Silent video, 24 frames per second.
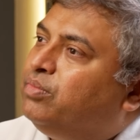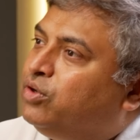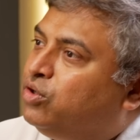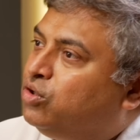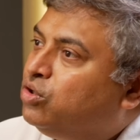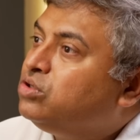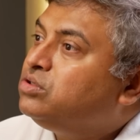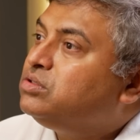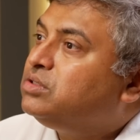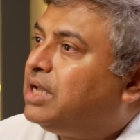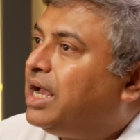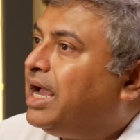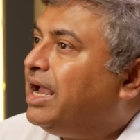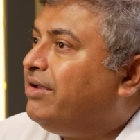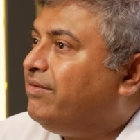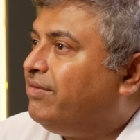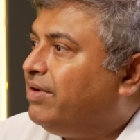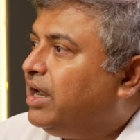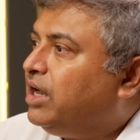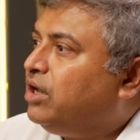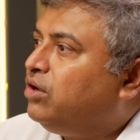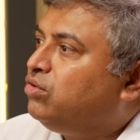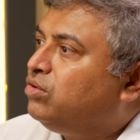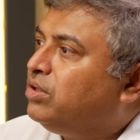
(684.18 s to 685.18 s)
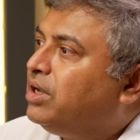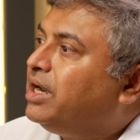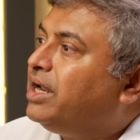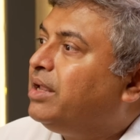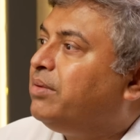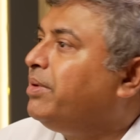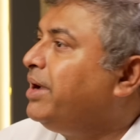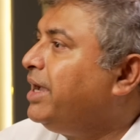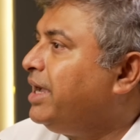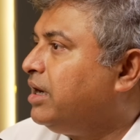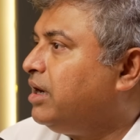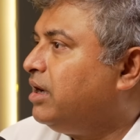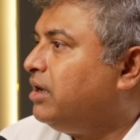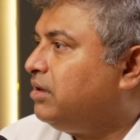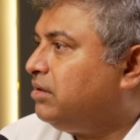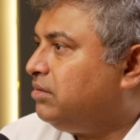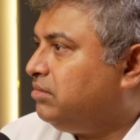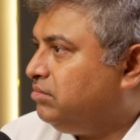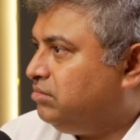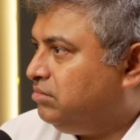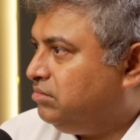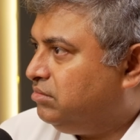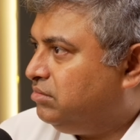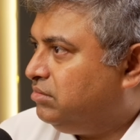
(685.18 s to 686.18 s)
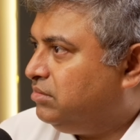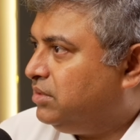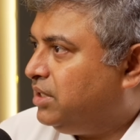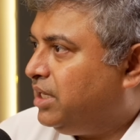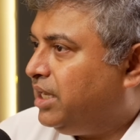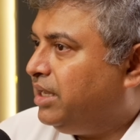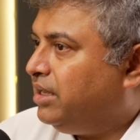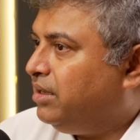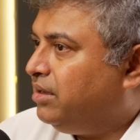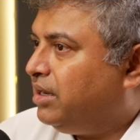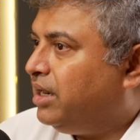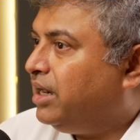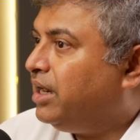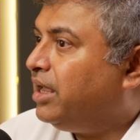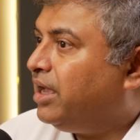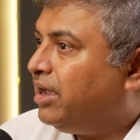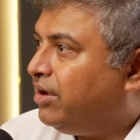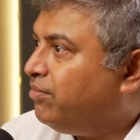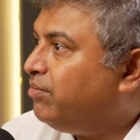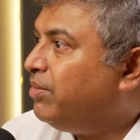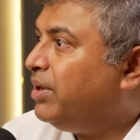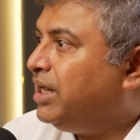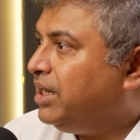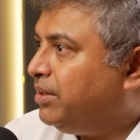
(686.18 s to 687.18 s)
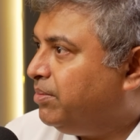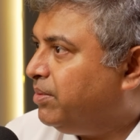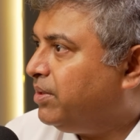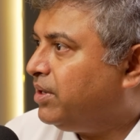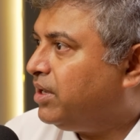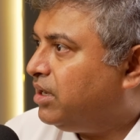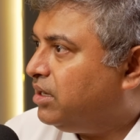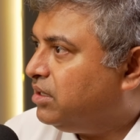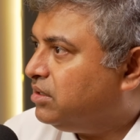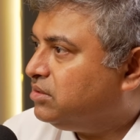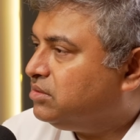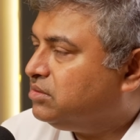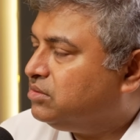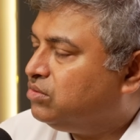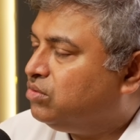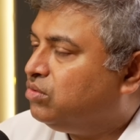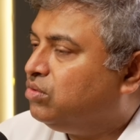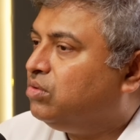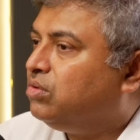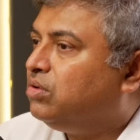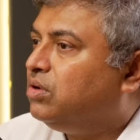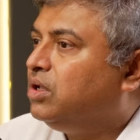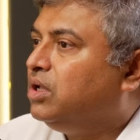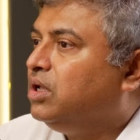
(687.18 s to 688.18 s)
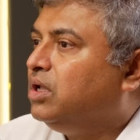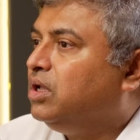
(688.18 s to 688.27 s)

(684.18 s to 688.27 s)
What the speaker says: because I value that, I buy a car. I have multiple cars. So,